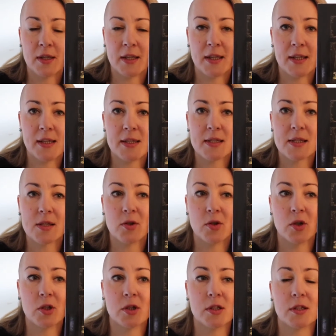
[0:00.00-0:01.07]
and it's
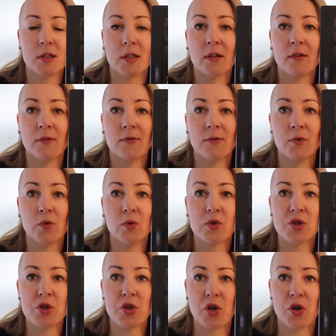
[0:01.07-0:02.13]
called The
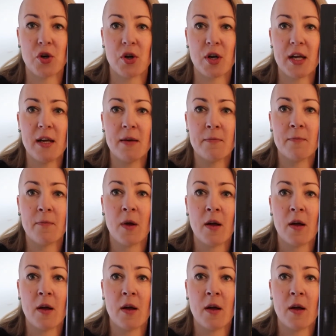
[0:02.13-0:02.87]
Fool's Journey.